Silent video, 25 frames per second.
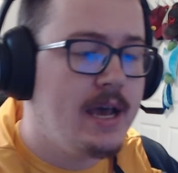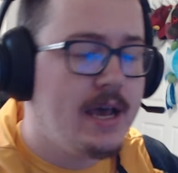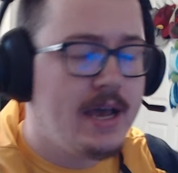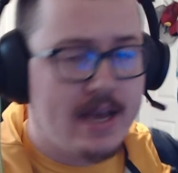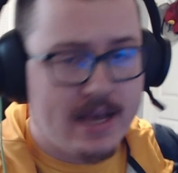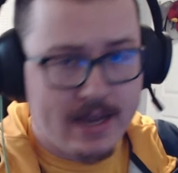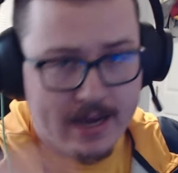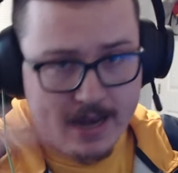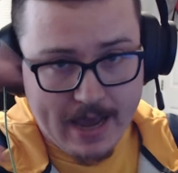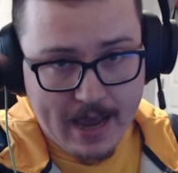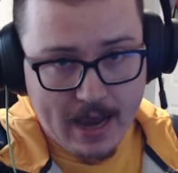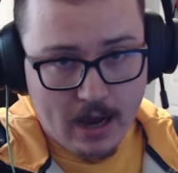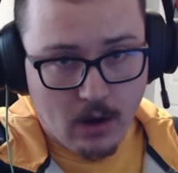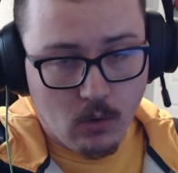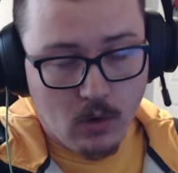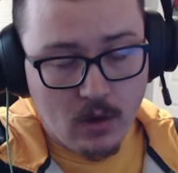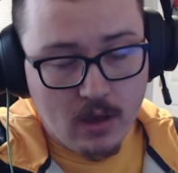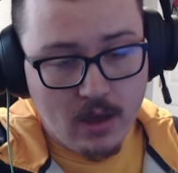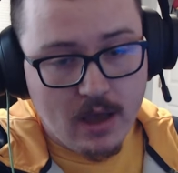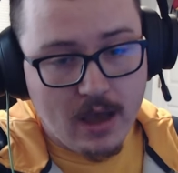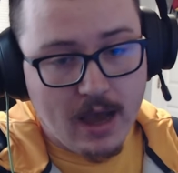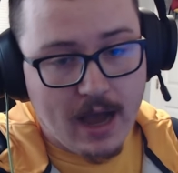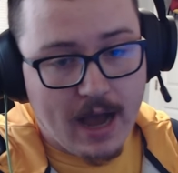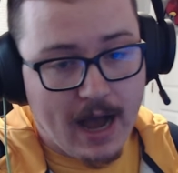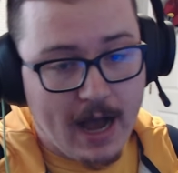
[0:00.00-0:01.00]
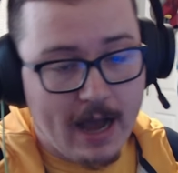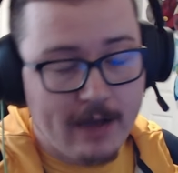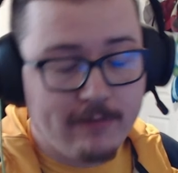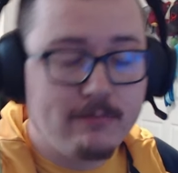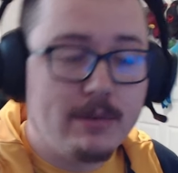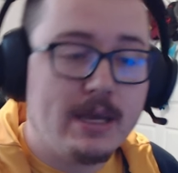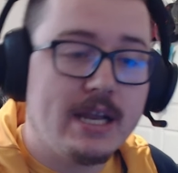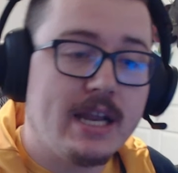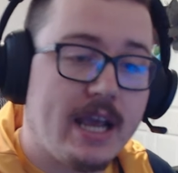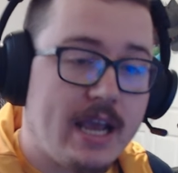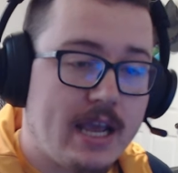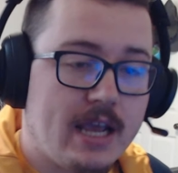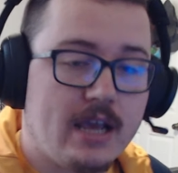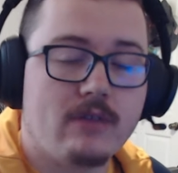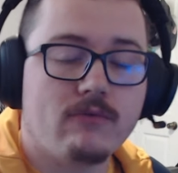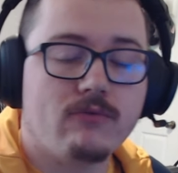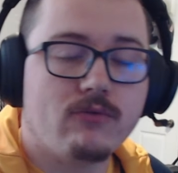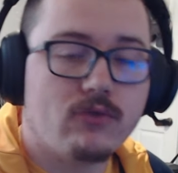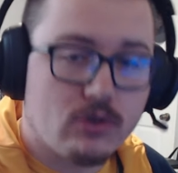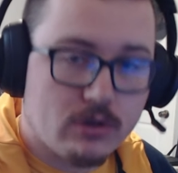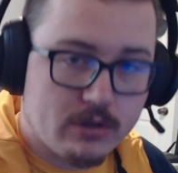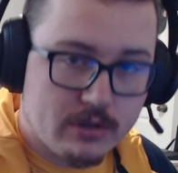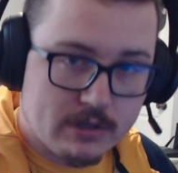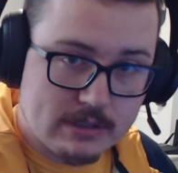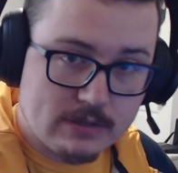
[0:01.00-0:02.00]
Now, I've made a
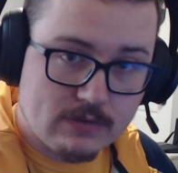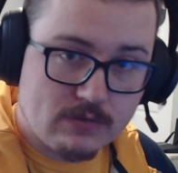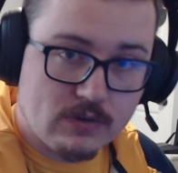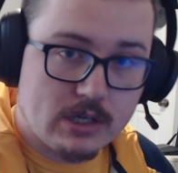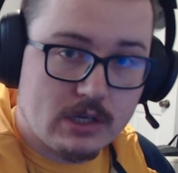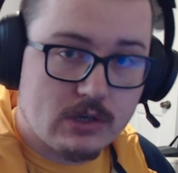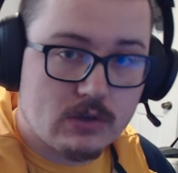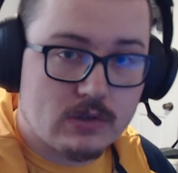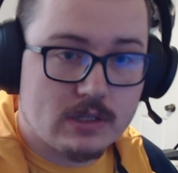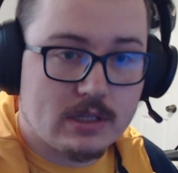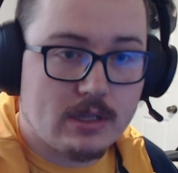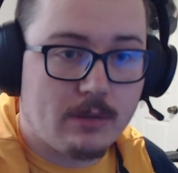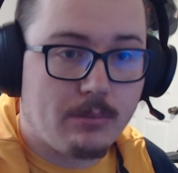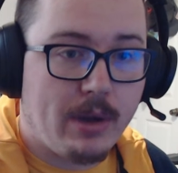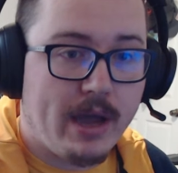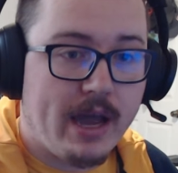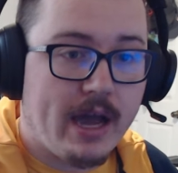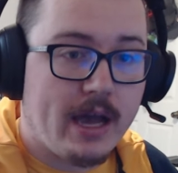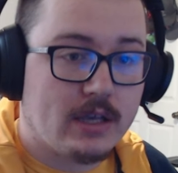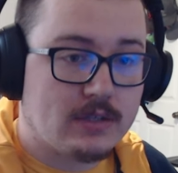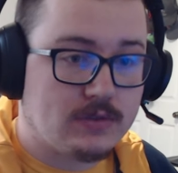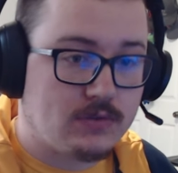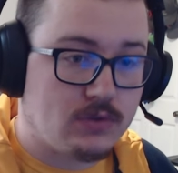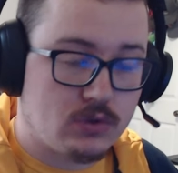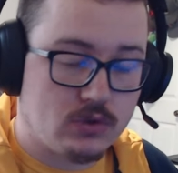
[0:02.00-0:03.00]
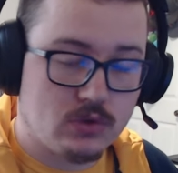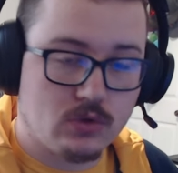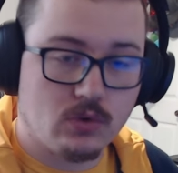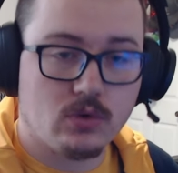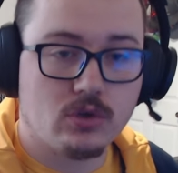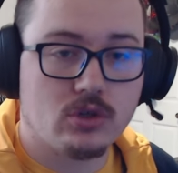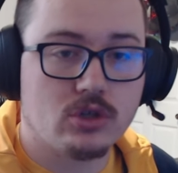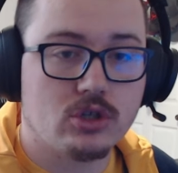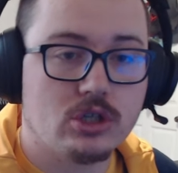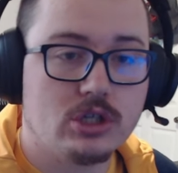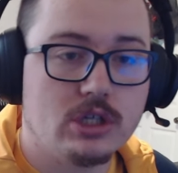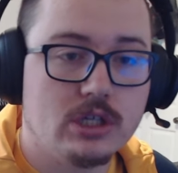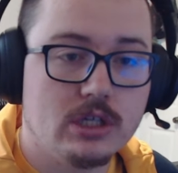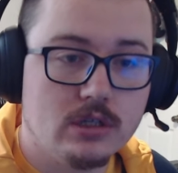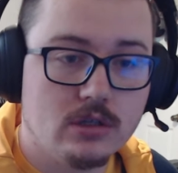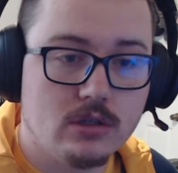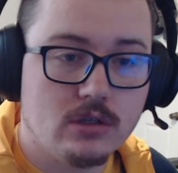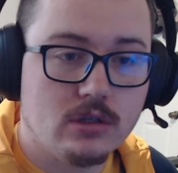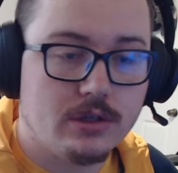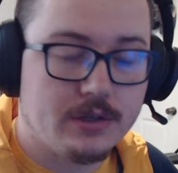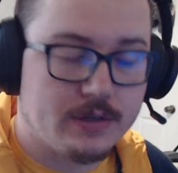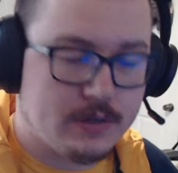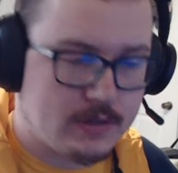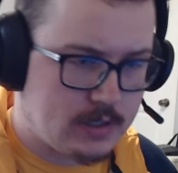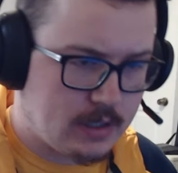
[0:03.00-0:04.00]
handful of these videos in the past for Sword and
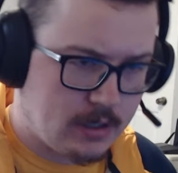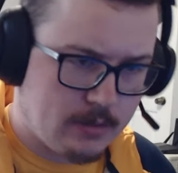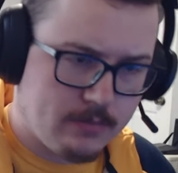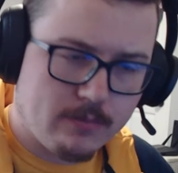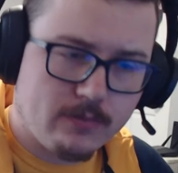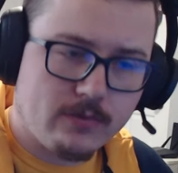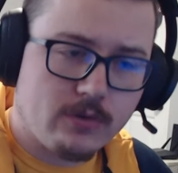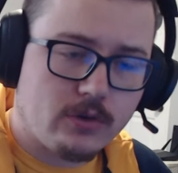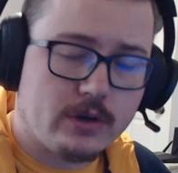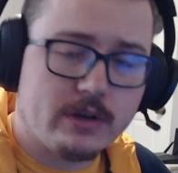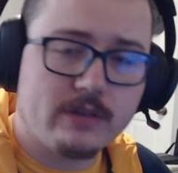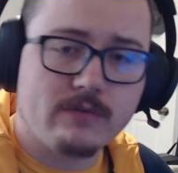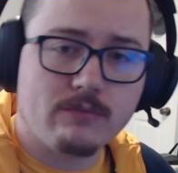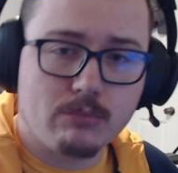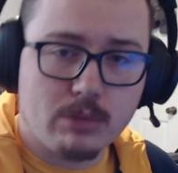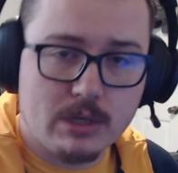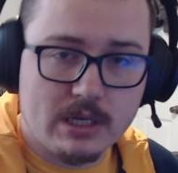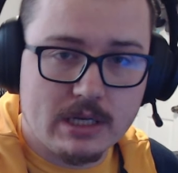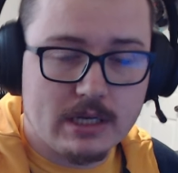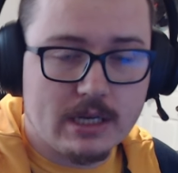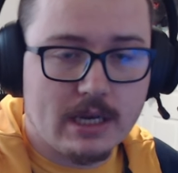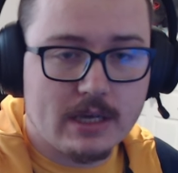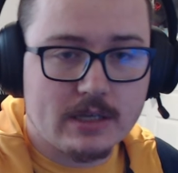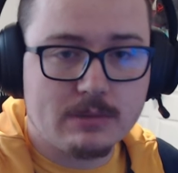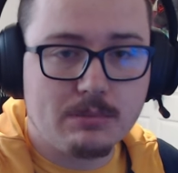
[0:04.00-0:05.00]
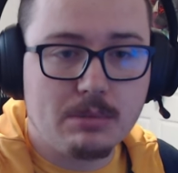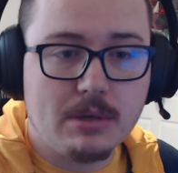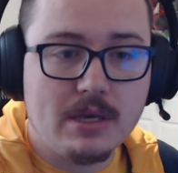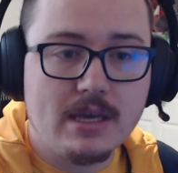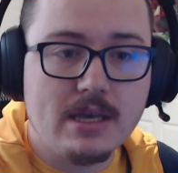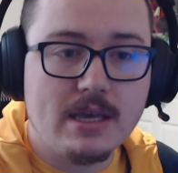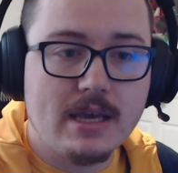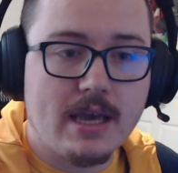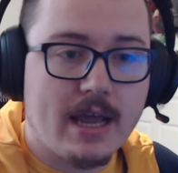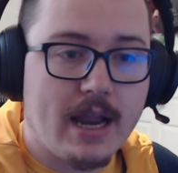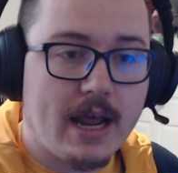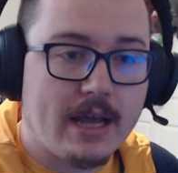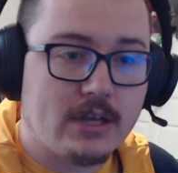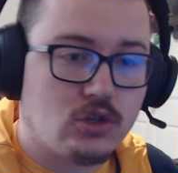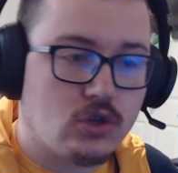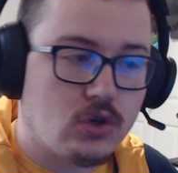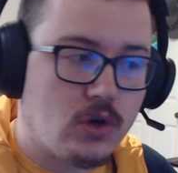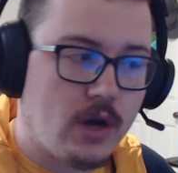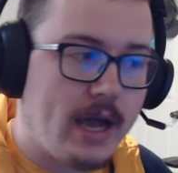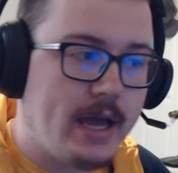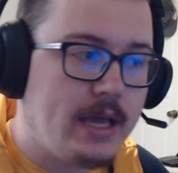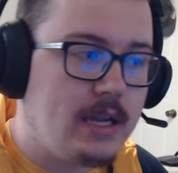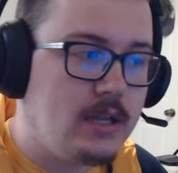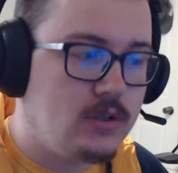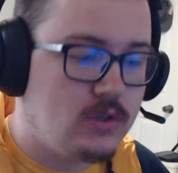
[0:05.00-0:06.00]
Shield and some for even BDSP, and I
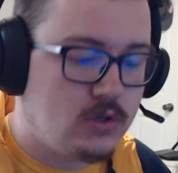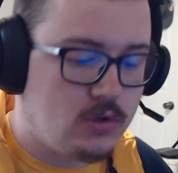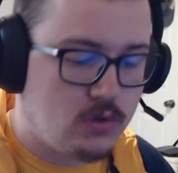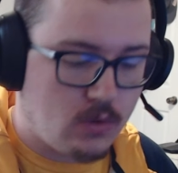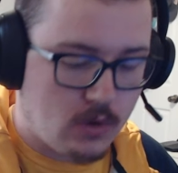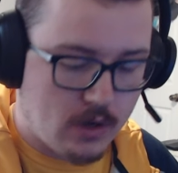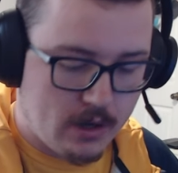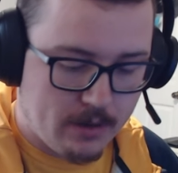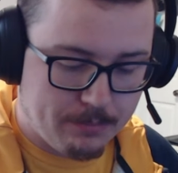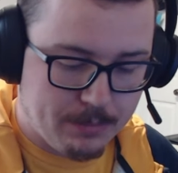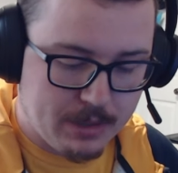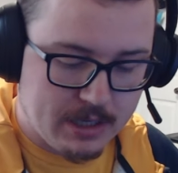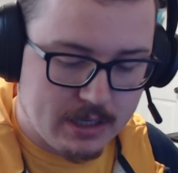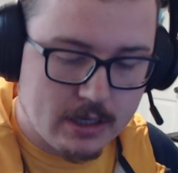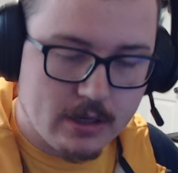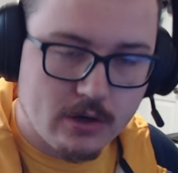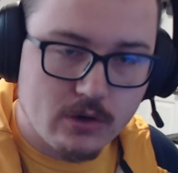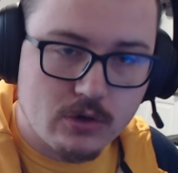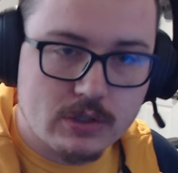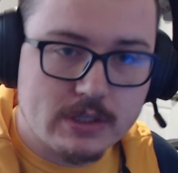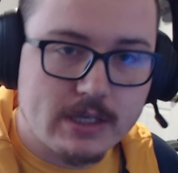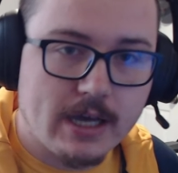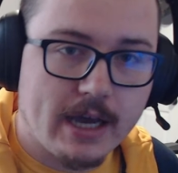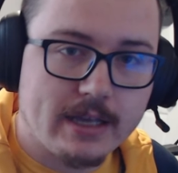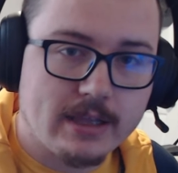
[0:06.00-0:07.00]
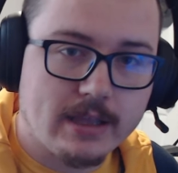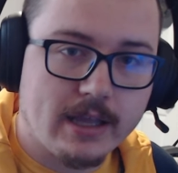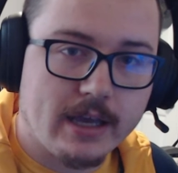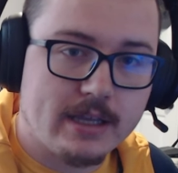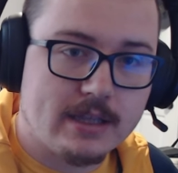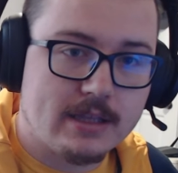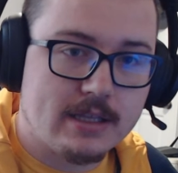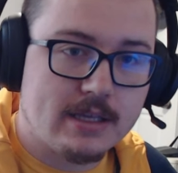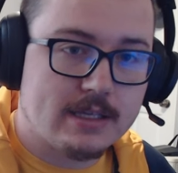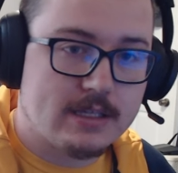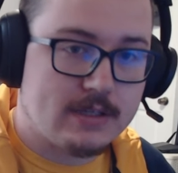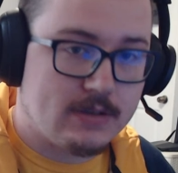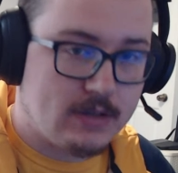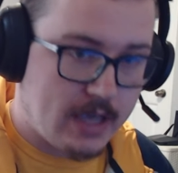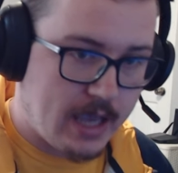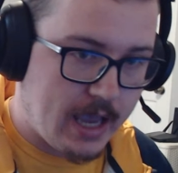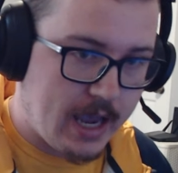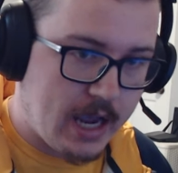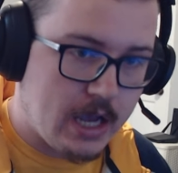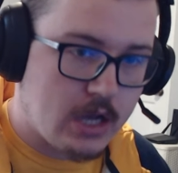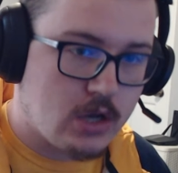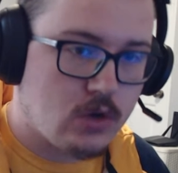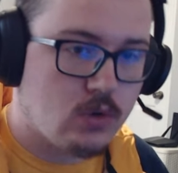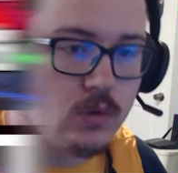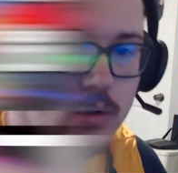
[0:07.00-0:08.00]
try to do a beginner's guide like this
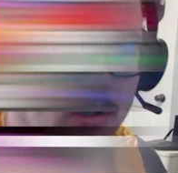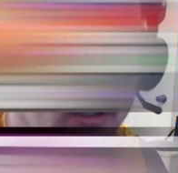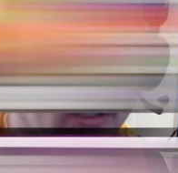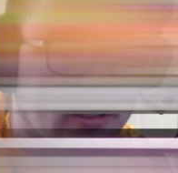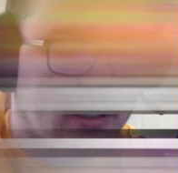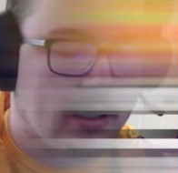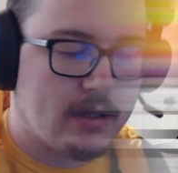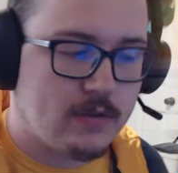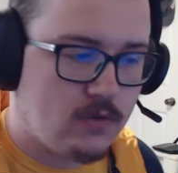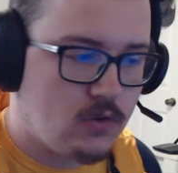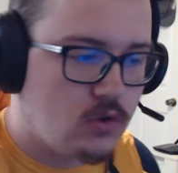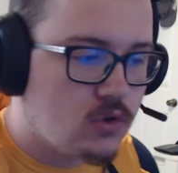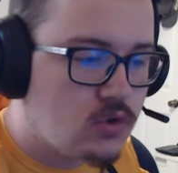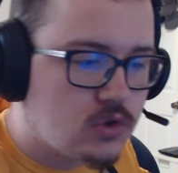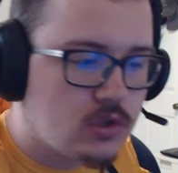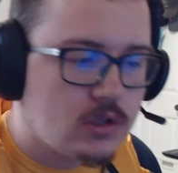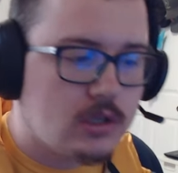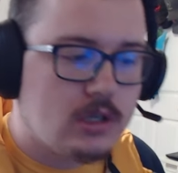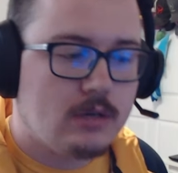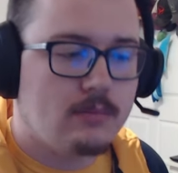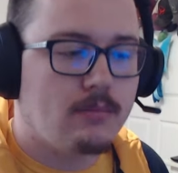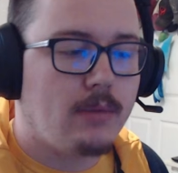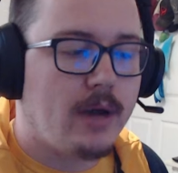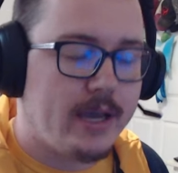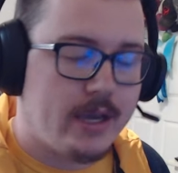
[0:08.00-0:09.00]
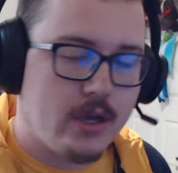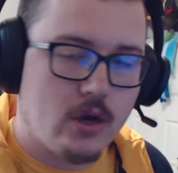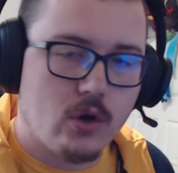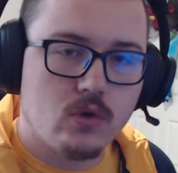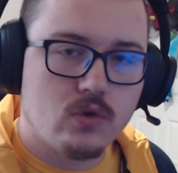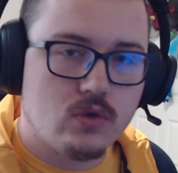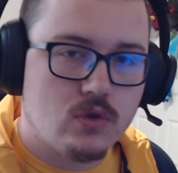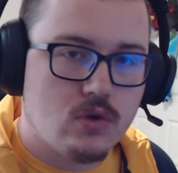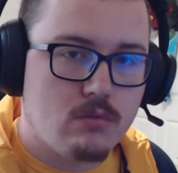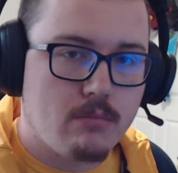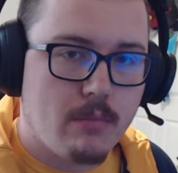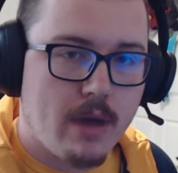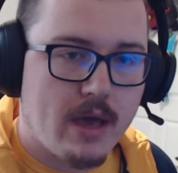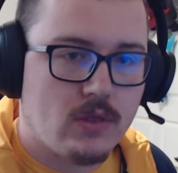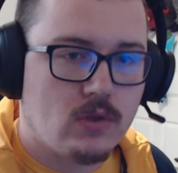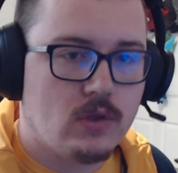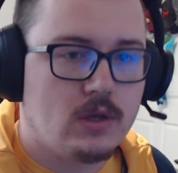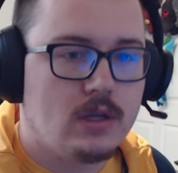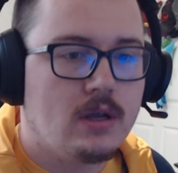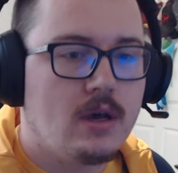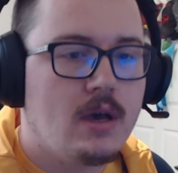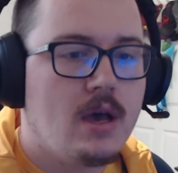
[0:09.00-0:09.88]
annually. That's usually my go-to method,